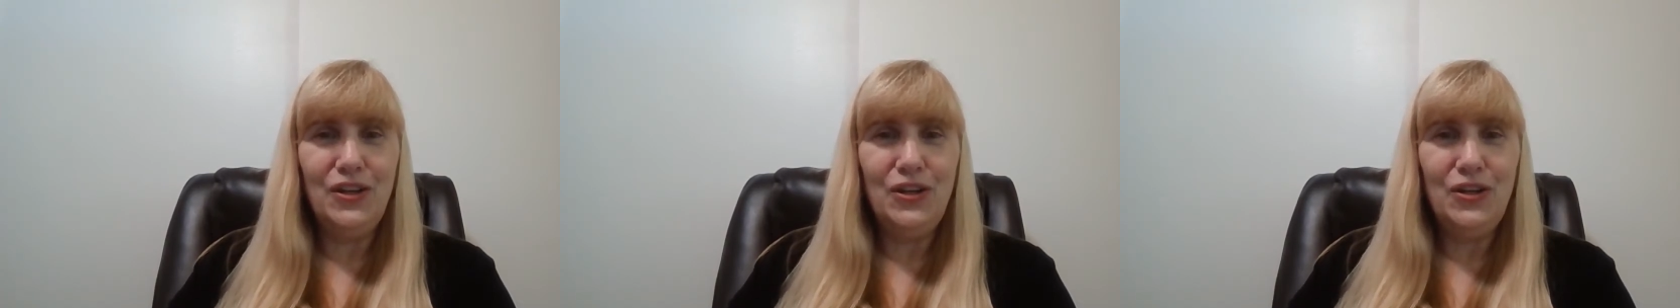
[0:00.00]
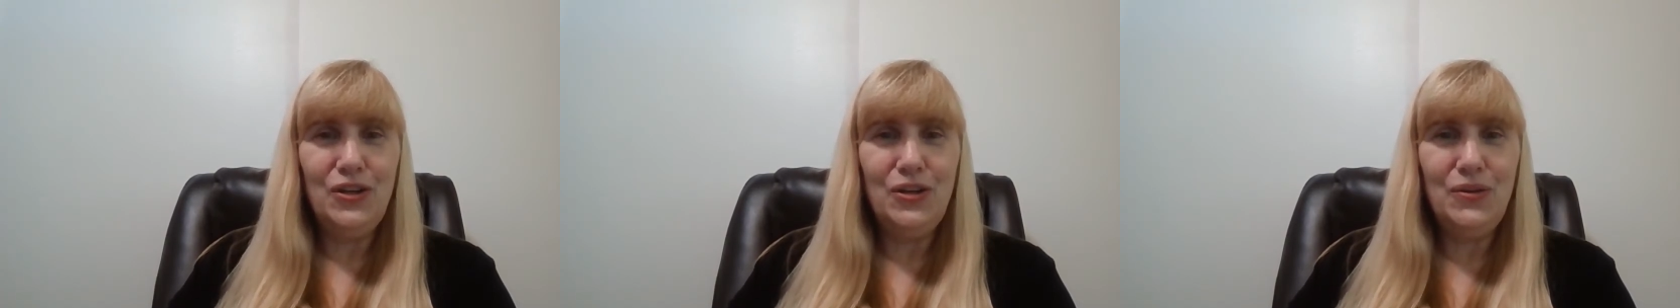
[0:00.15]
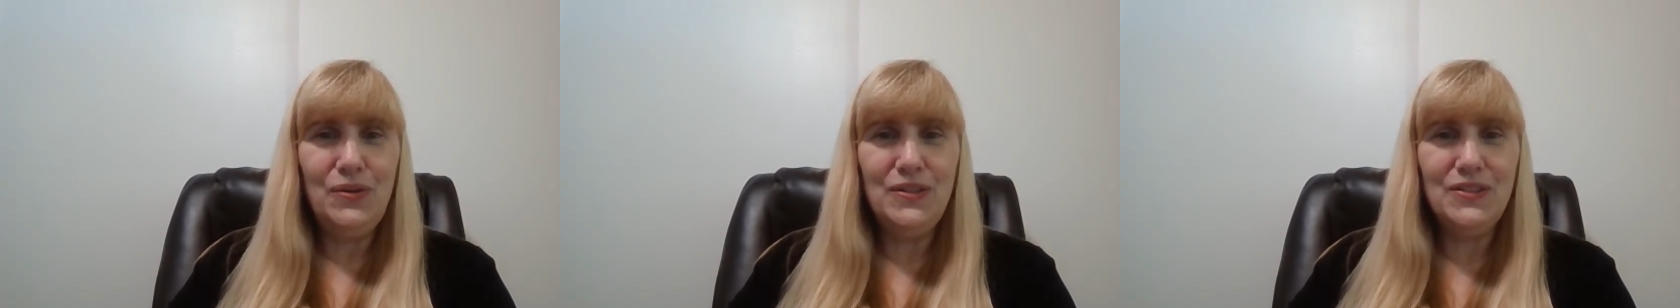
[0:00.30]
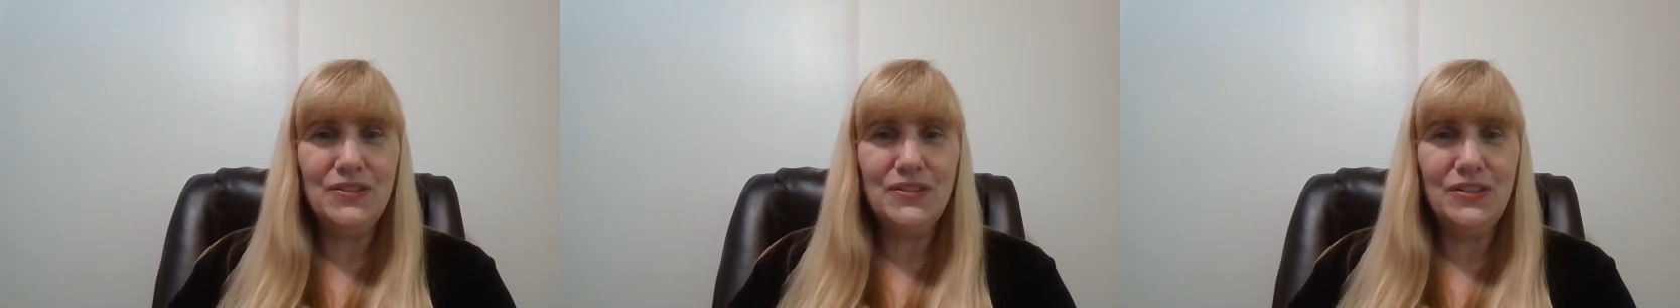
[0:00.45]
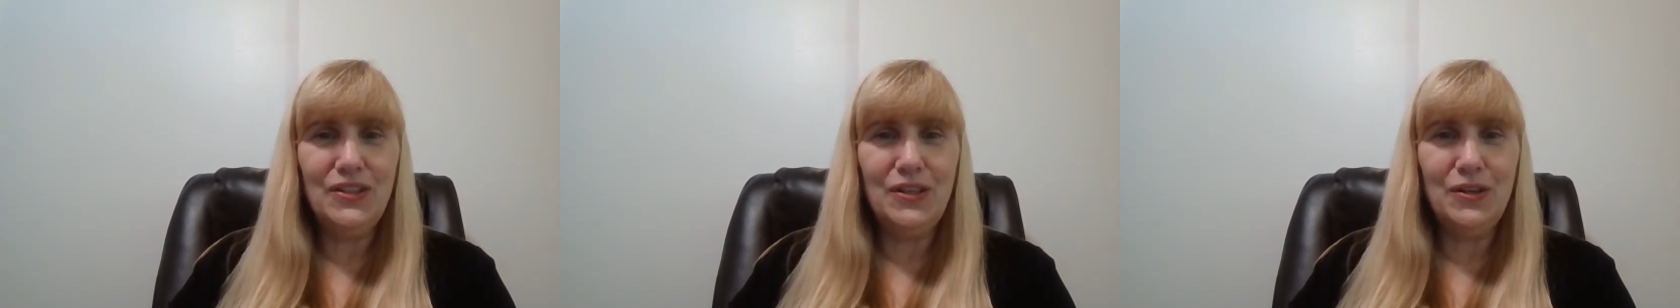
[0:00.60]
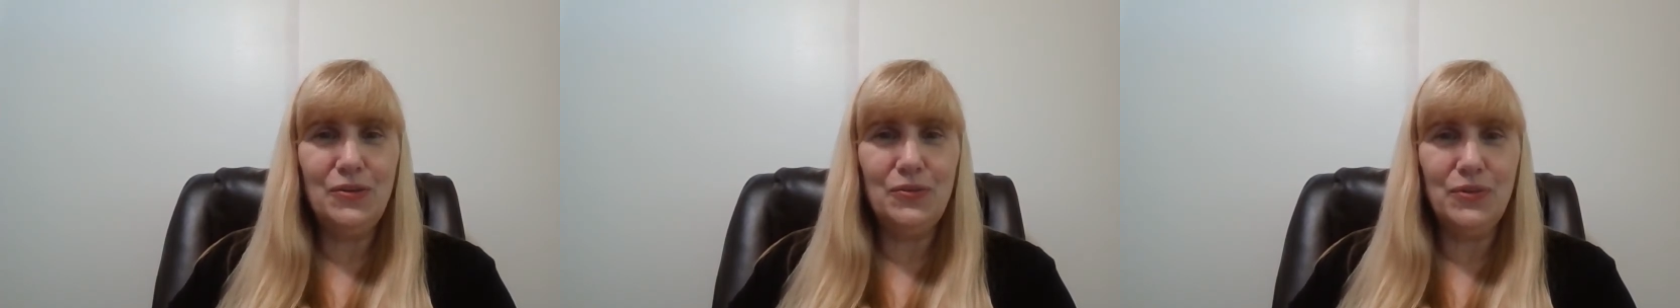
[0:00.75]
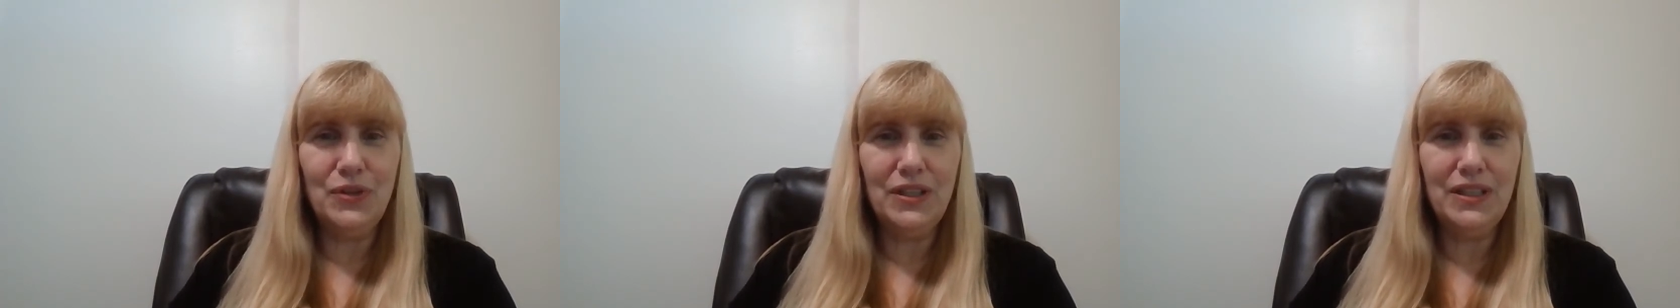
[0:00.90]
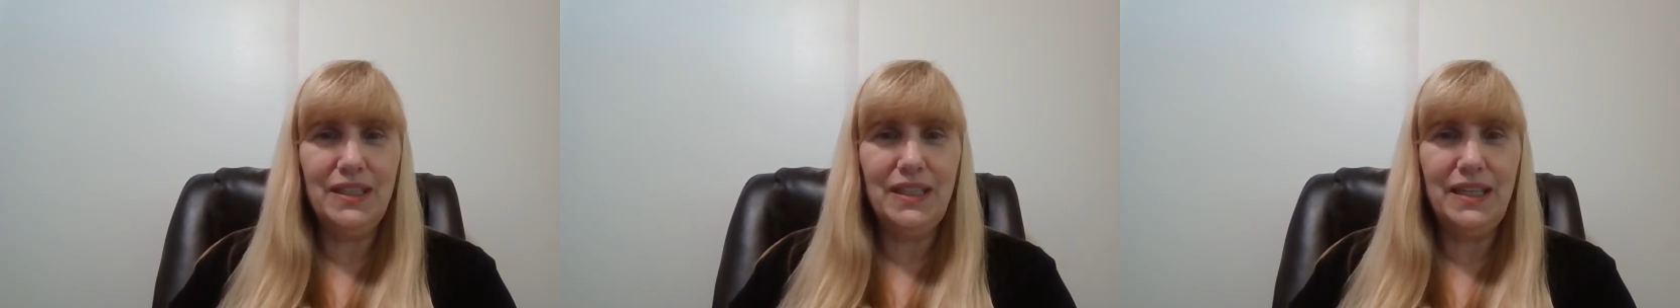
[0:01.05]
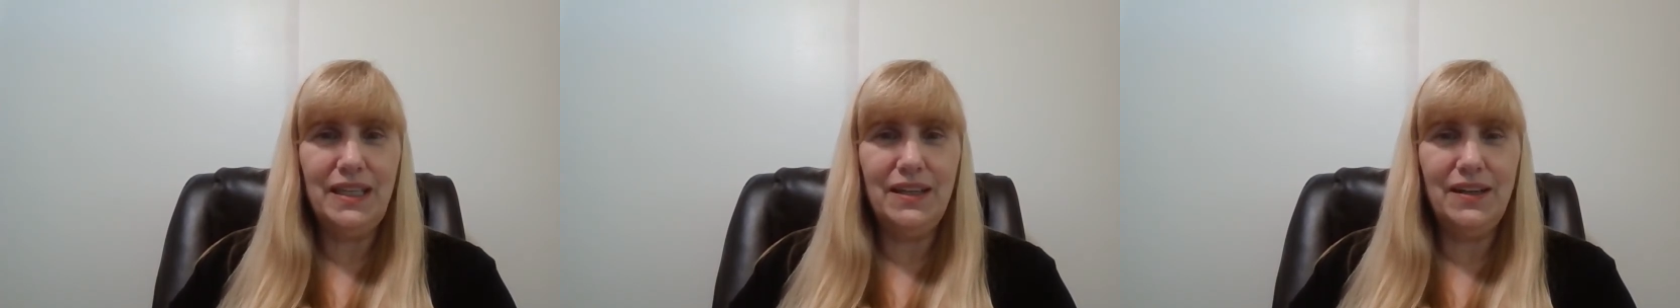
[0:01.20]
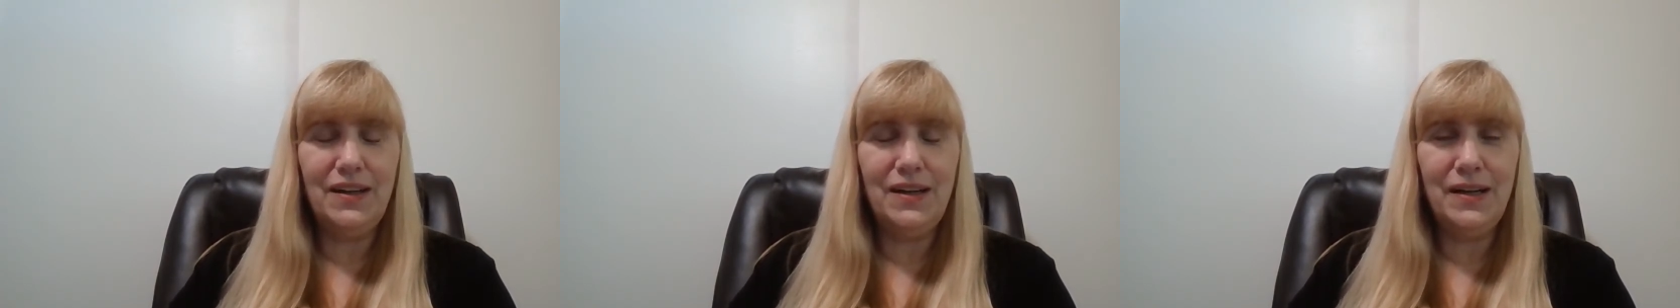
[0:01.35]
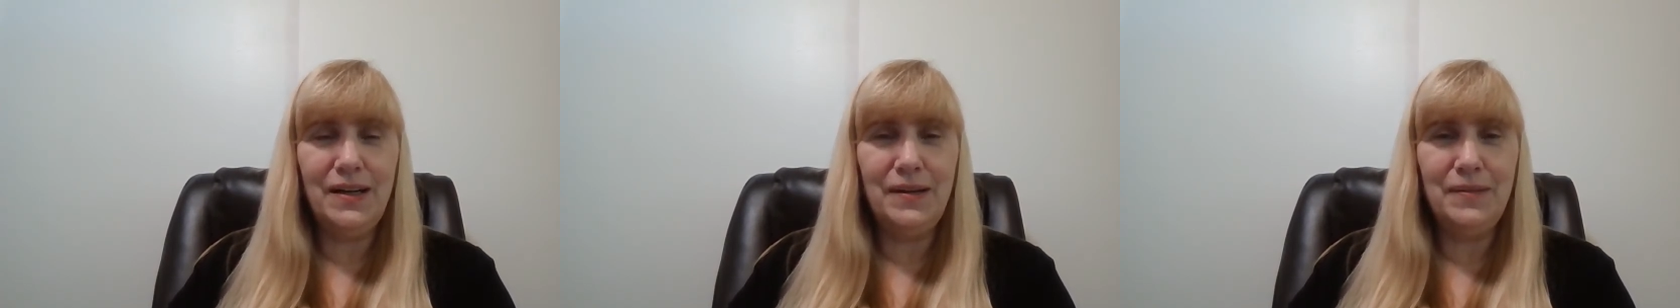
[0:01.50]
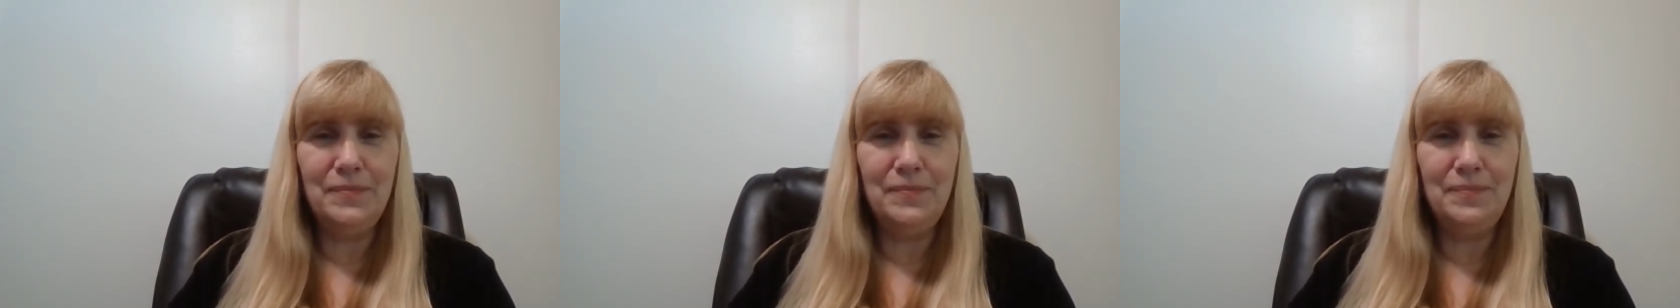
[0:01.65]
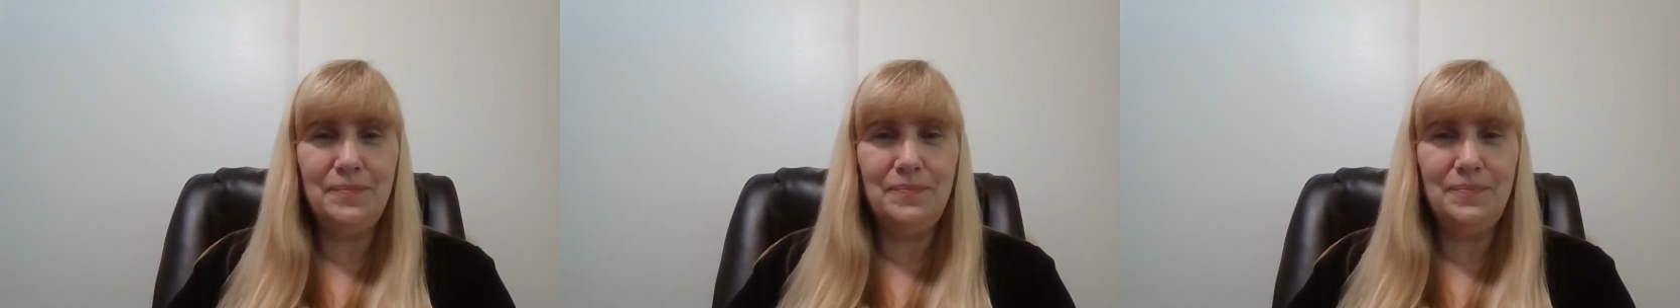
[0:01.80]
Who is going to really
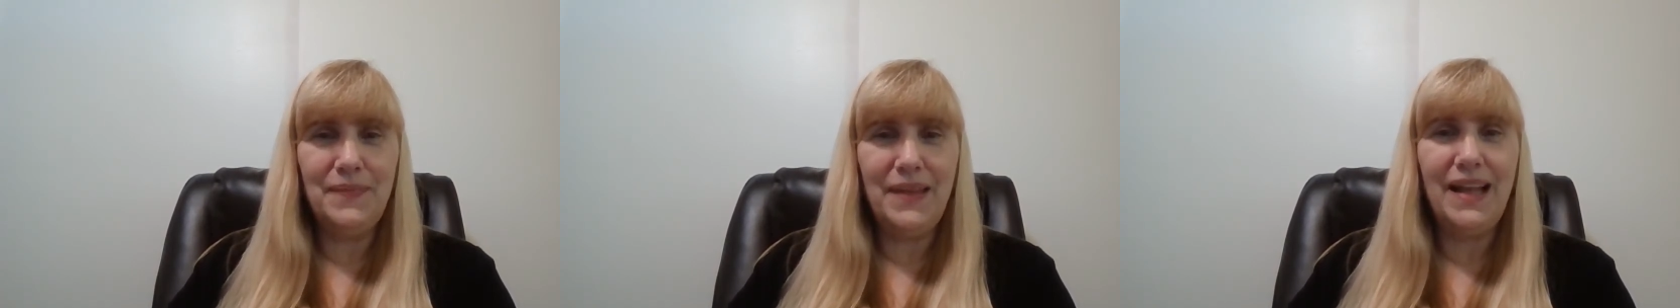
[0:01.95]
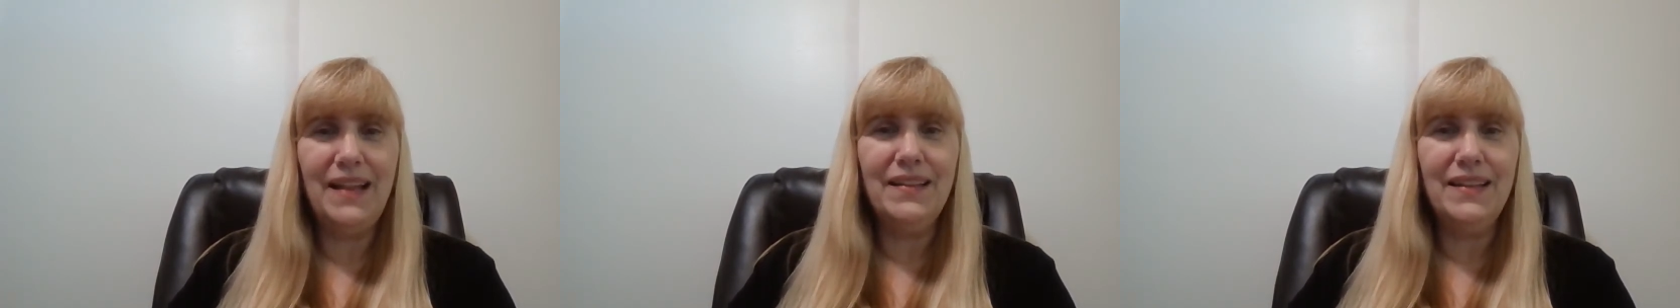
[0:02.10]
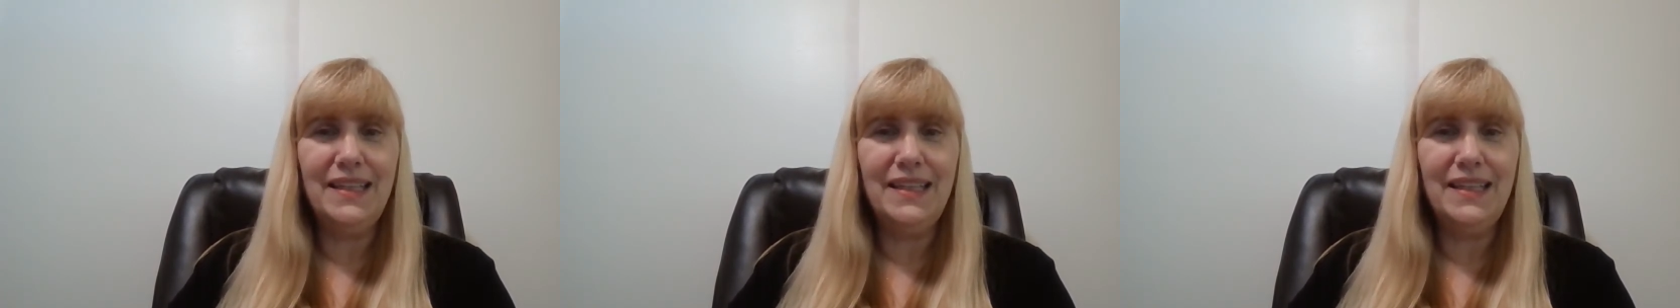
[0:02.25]
at